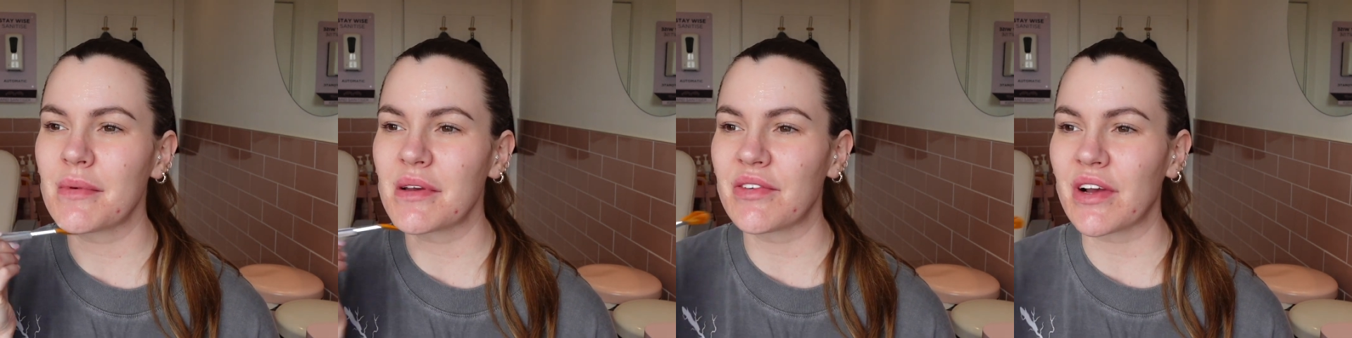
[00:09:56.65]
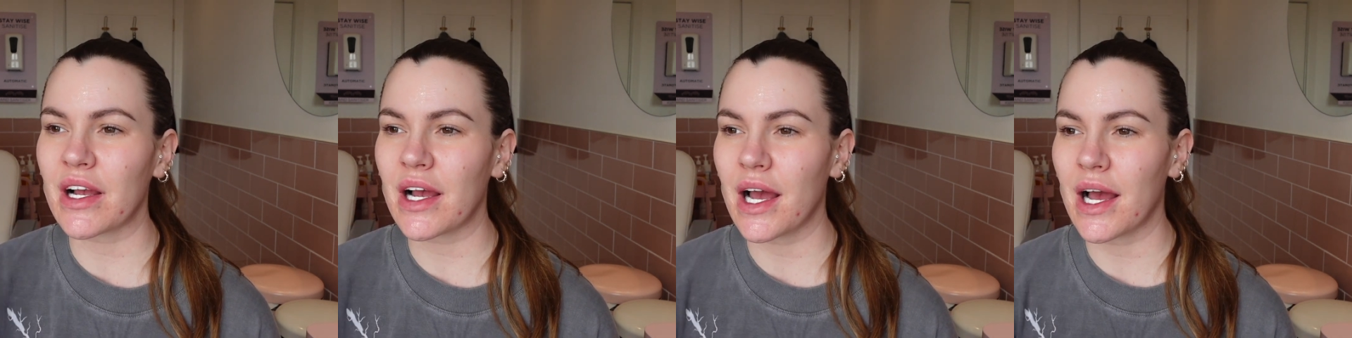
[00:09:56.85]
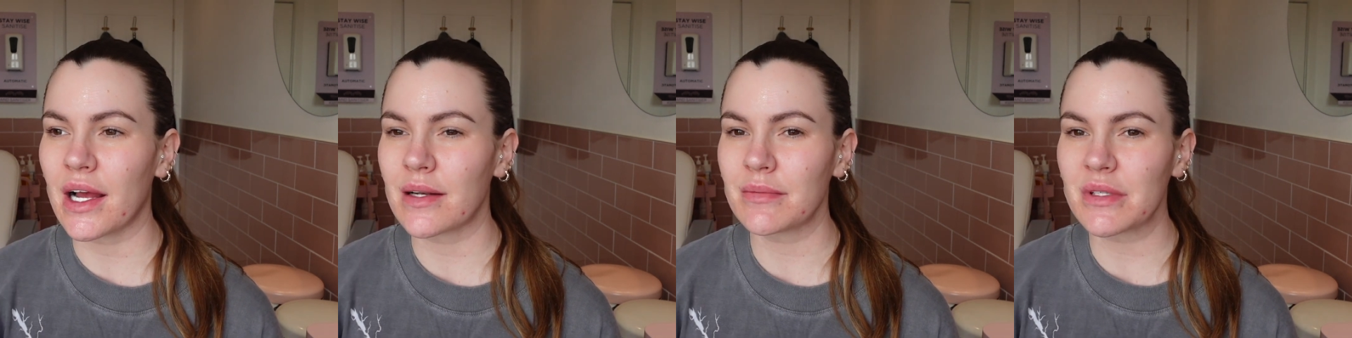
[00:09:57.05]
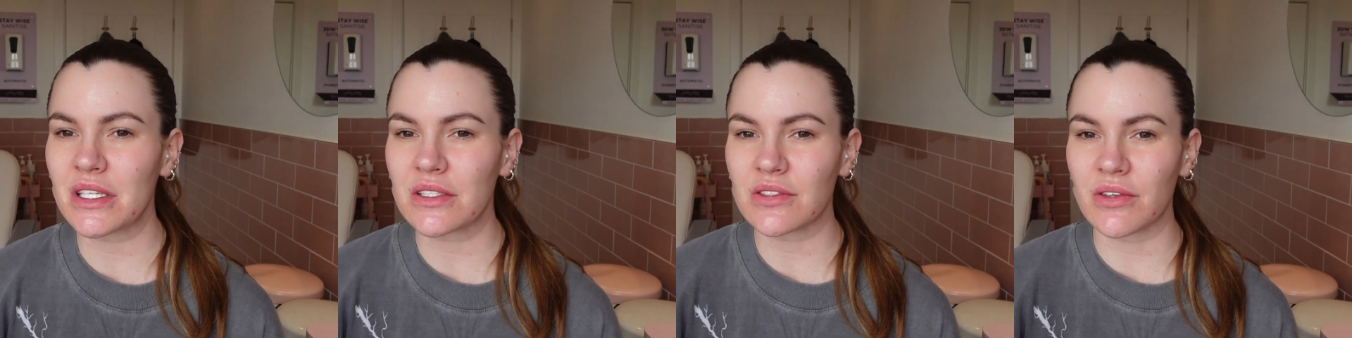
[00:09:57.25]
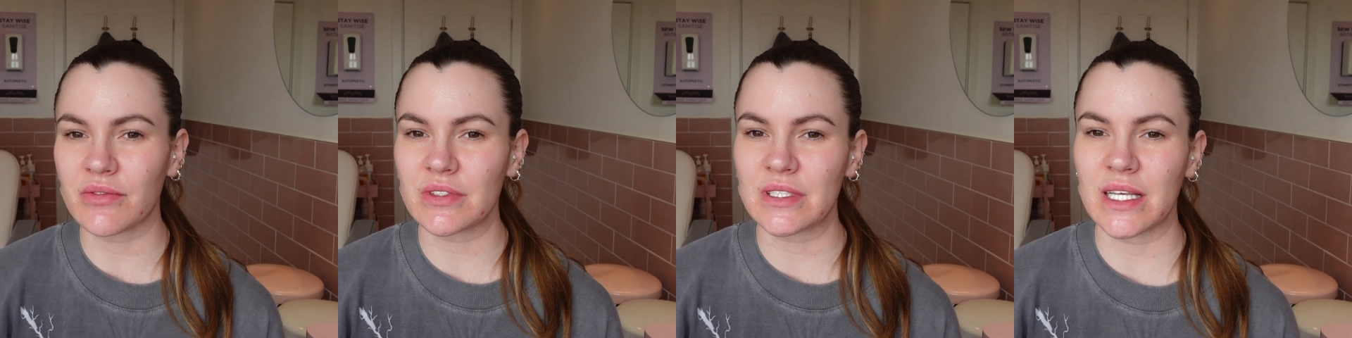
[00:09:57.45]
if I can
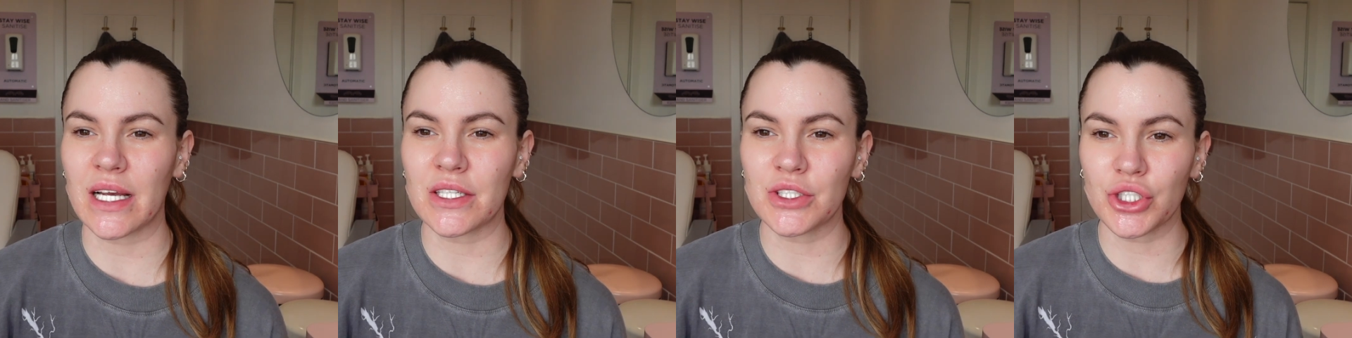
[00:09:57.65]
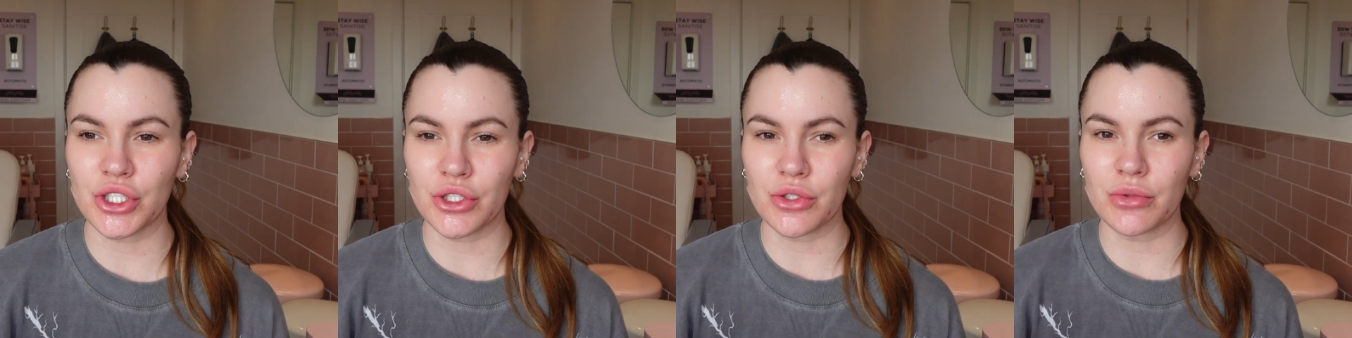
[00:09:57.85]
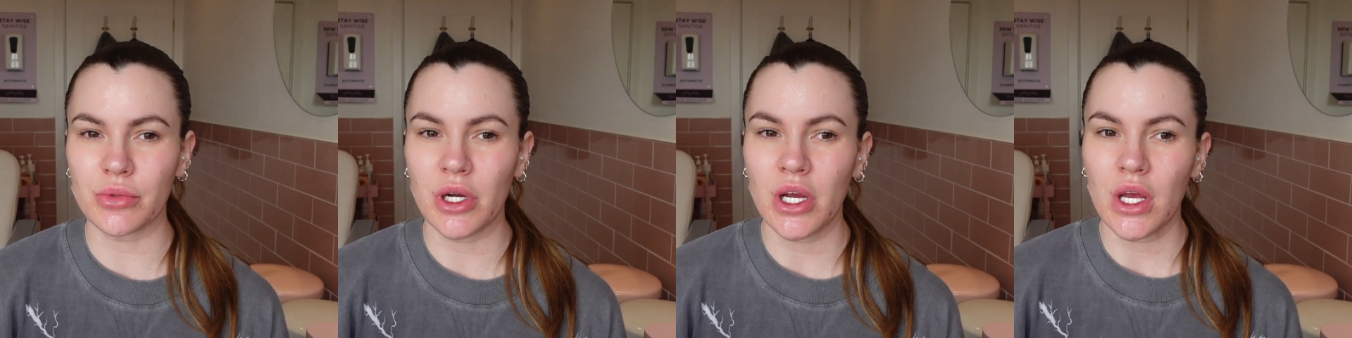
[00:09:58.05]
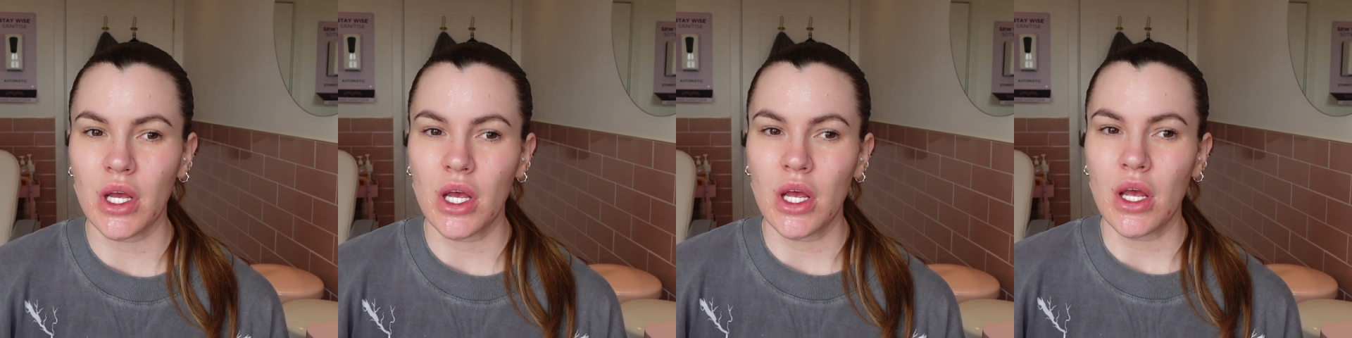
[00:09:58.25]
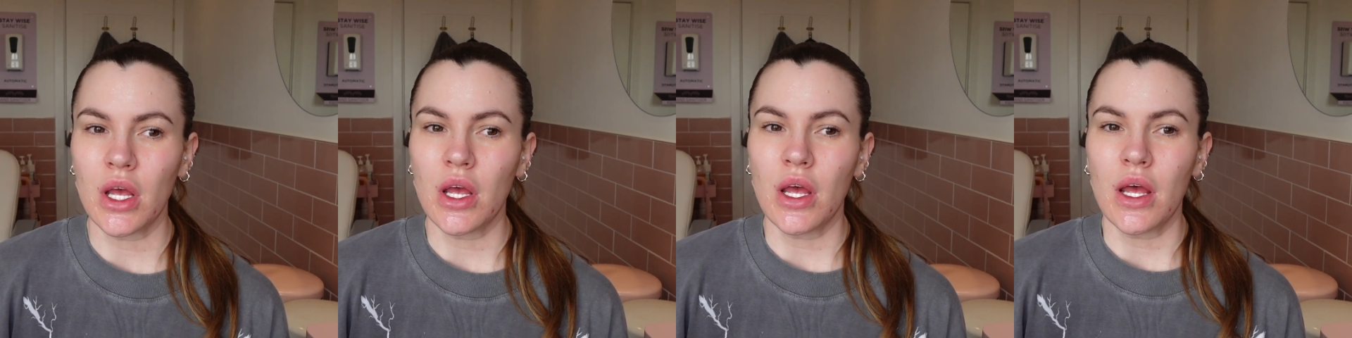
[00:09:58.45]
because obviously I do
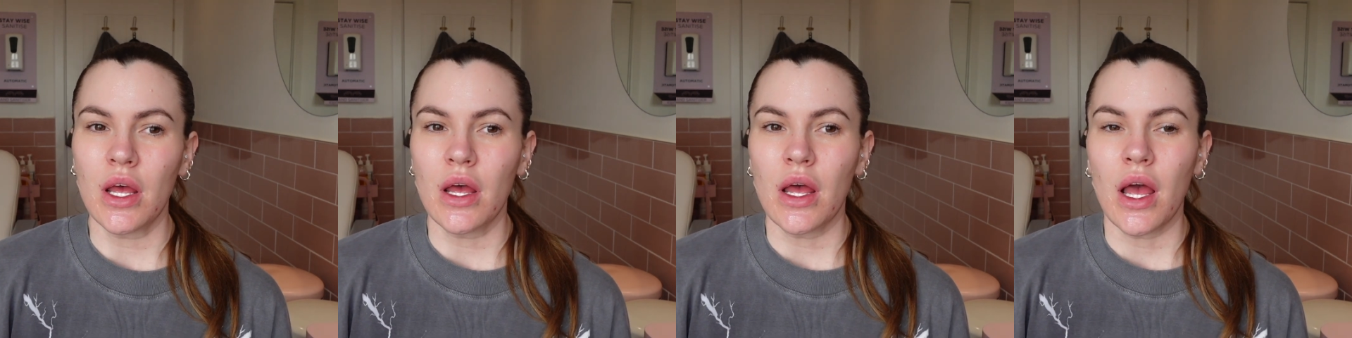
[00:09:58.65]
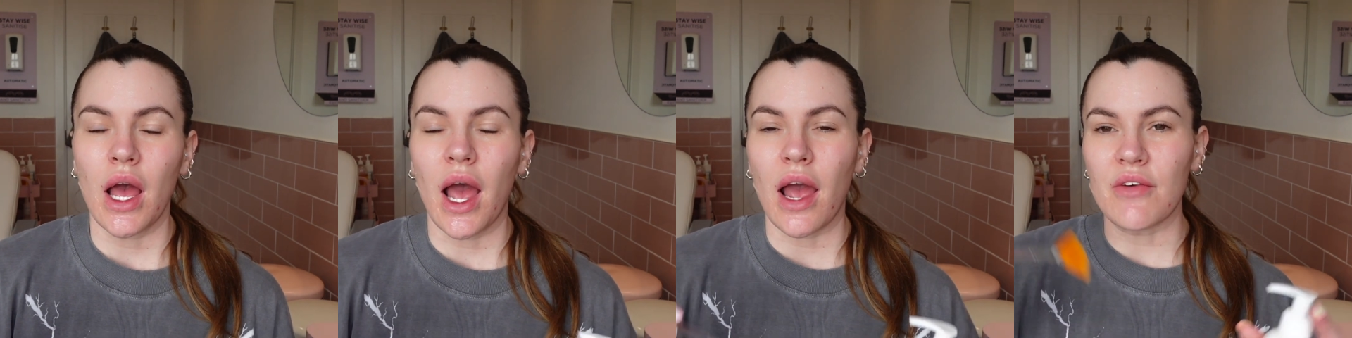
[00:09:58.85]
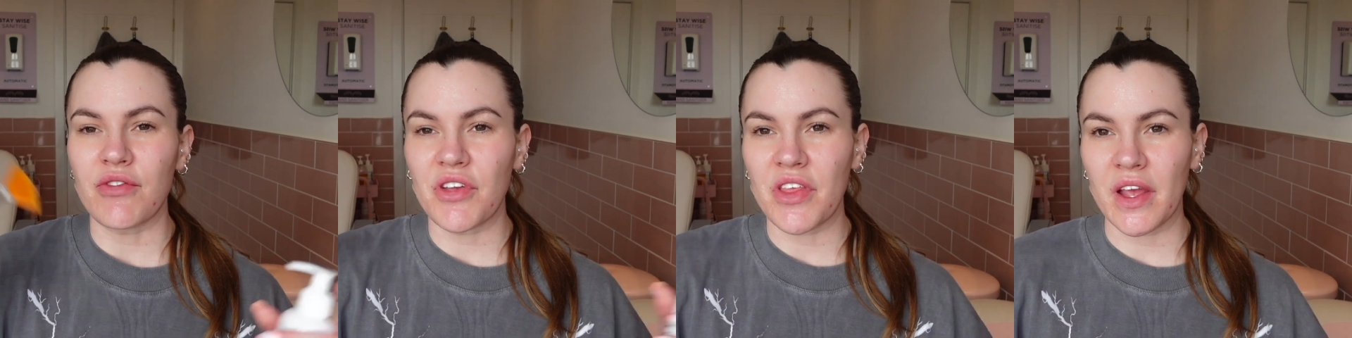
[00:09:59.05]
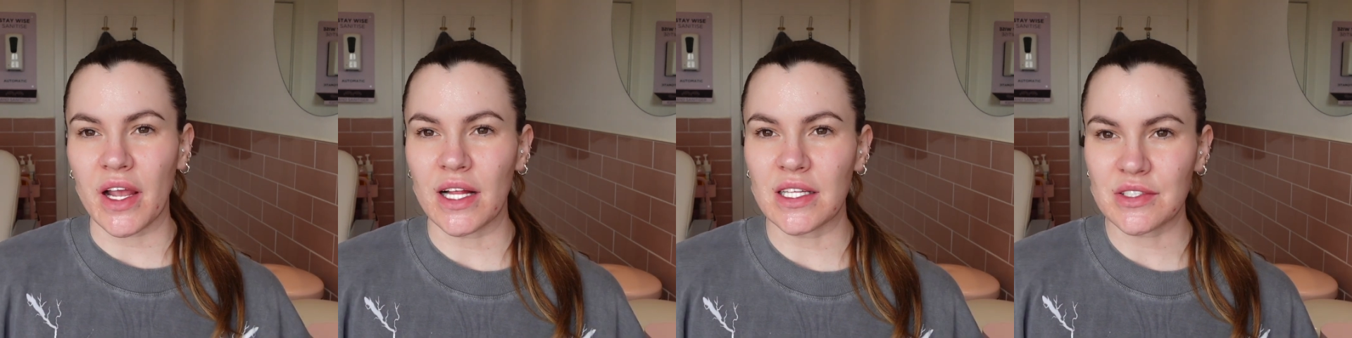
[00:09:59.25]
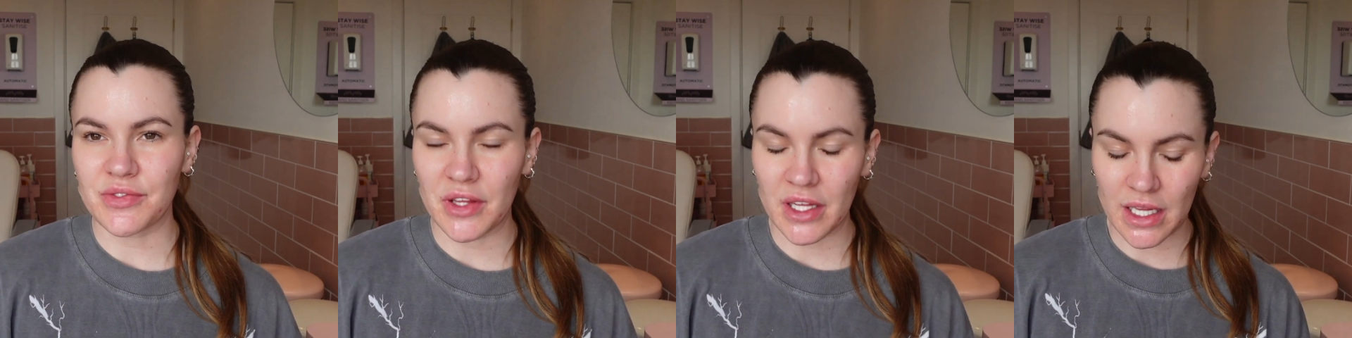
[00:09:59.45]
everything
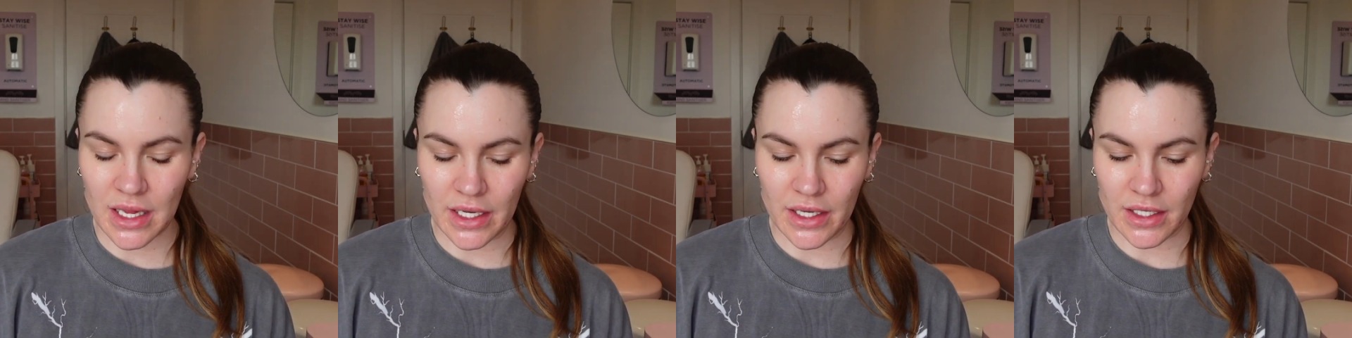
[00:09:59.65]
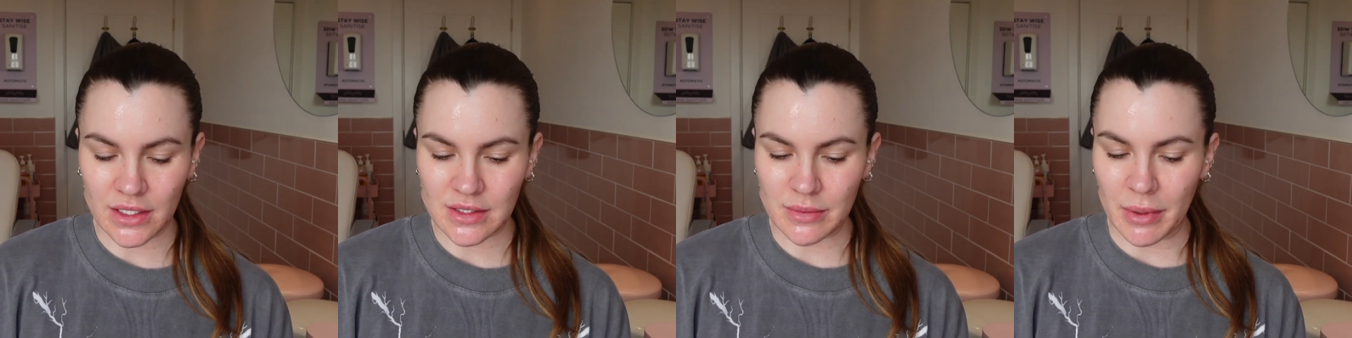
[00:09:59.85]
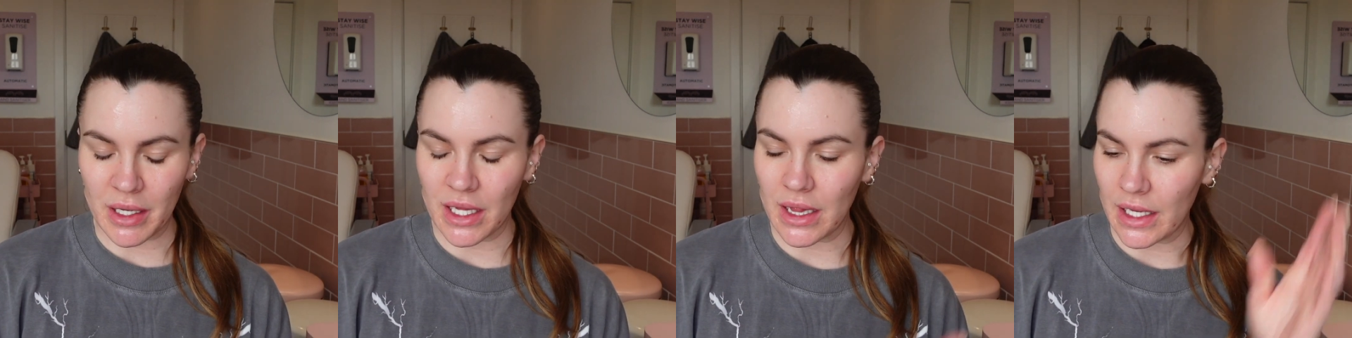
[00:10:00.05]
else for the clinic as well.